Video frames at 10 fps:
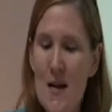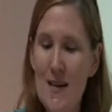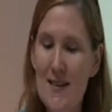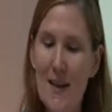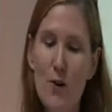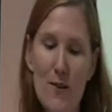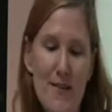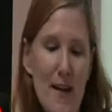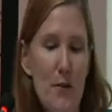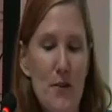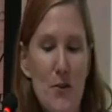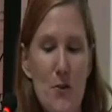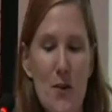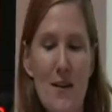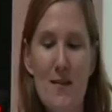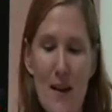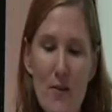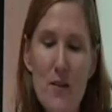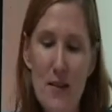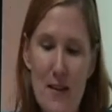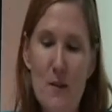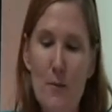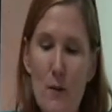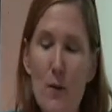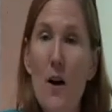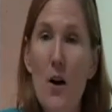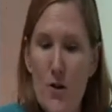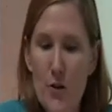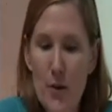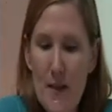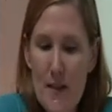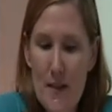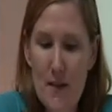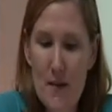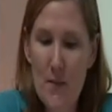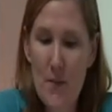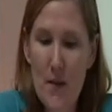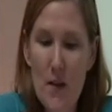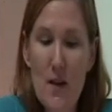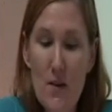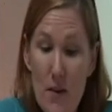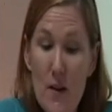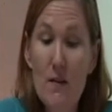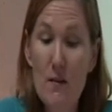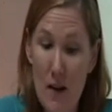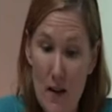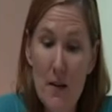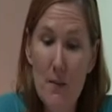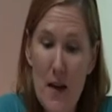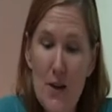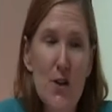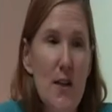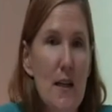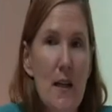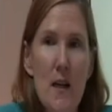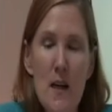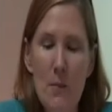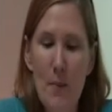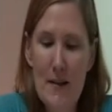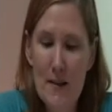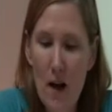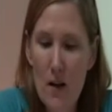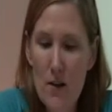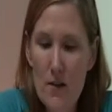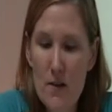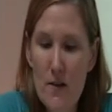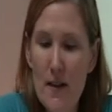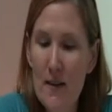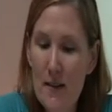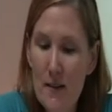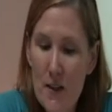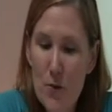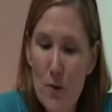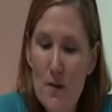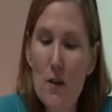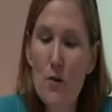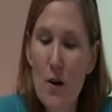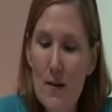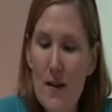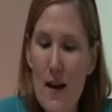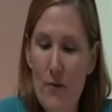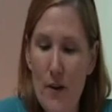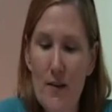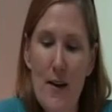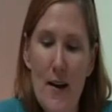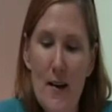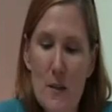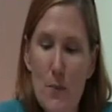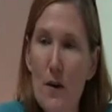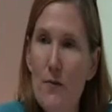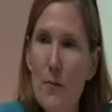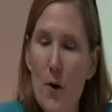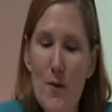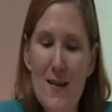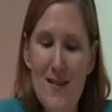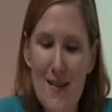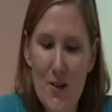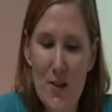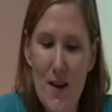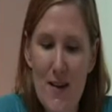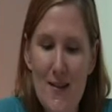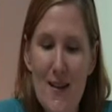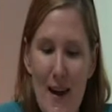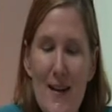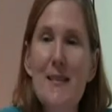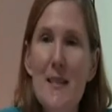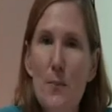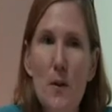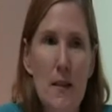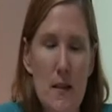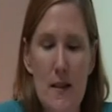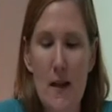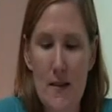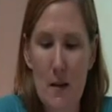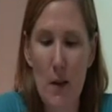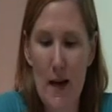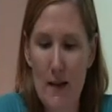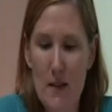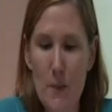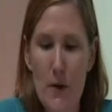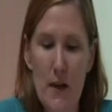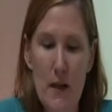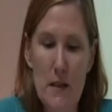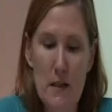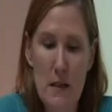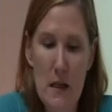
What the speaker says: Senghor's negritude nevertheless met with harsh criticism, even condemnation, by scholars and intellectuals across the African diaspora for both essentializing and depoliticizing Black experience.